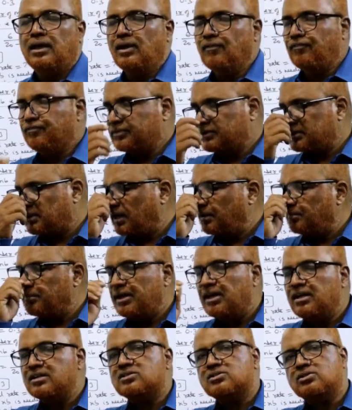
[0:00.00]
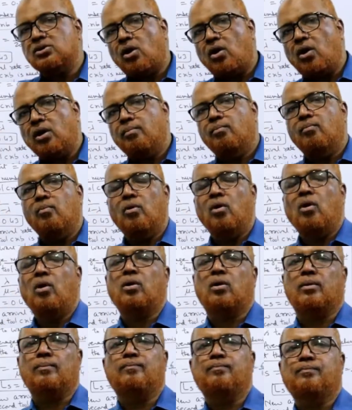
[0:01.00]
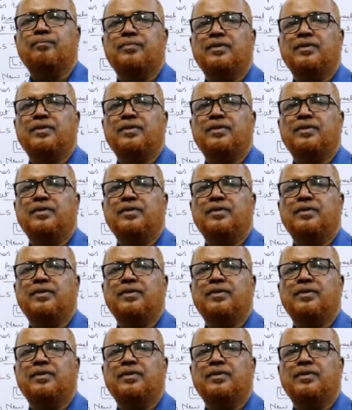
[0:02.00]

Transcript: If 3 minutes or more,